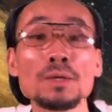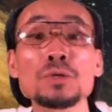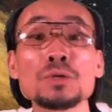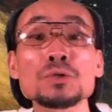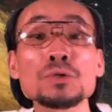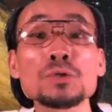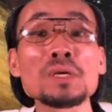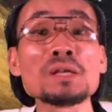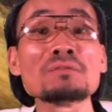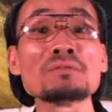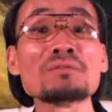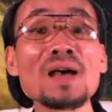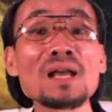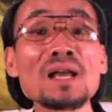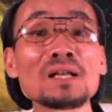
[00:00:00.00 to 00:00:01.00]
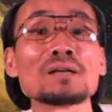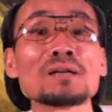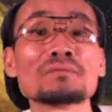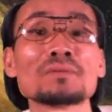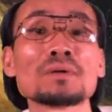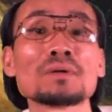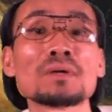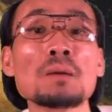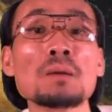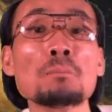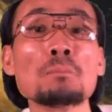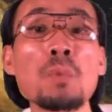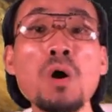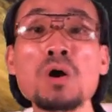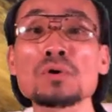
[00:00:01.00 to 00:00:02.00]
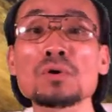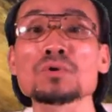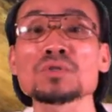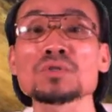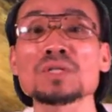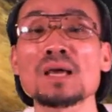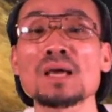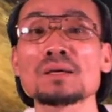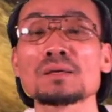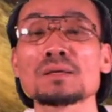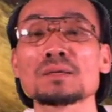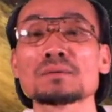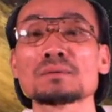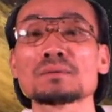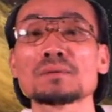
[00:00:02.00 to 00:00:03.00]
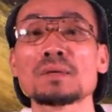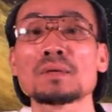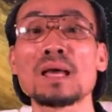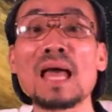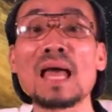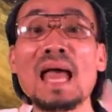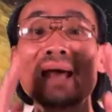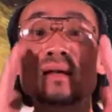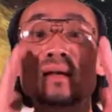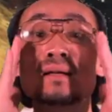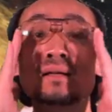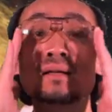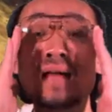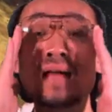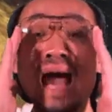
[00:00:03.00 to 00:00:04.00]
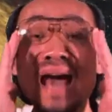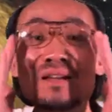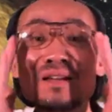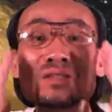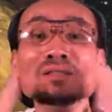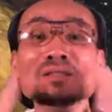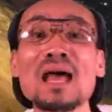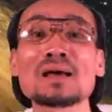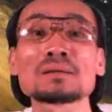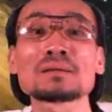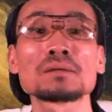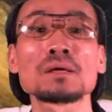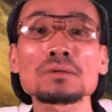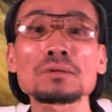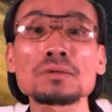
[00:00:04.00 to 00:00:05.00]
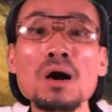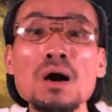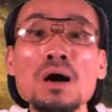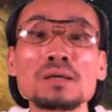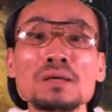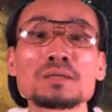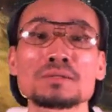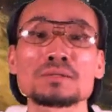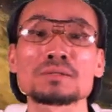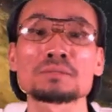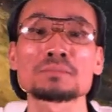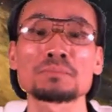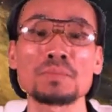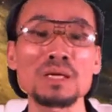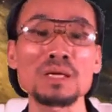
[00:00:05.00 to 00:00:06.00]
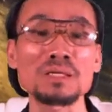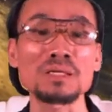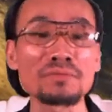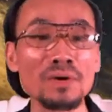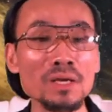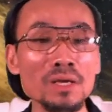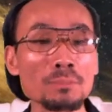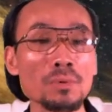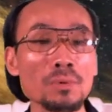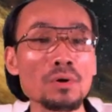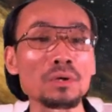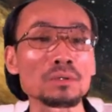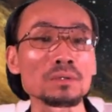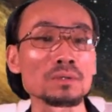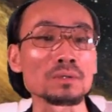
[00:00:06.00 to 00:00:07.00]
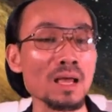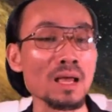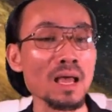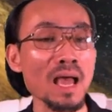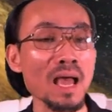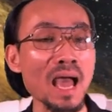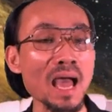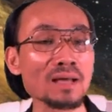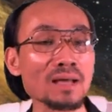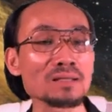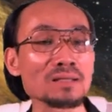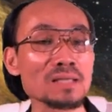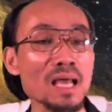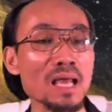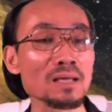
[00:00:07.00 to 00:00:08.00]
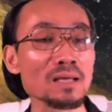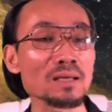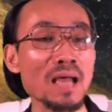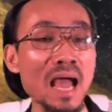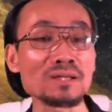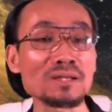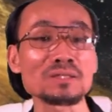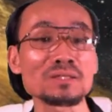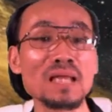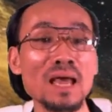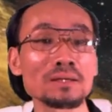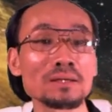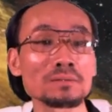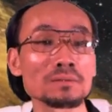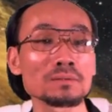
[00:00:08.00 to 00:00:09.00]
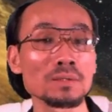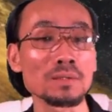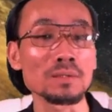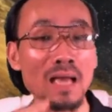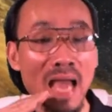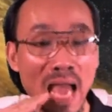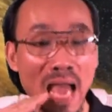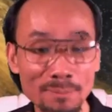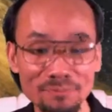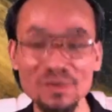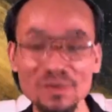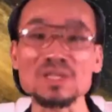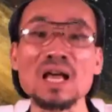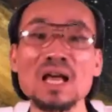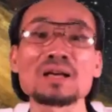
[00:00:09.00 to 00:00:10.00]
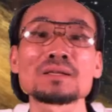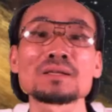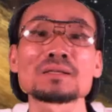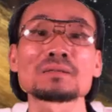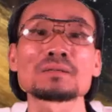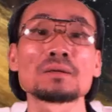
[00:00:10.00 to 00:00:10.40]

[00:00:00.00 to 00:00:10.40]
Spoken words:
to develop the moral standard as Einstein taught us. That's very important. And Einstein emphasized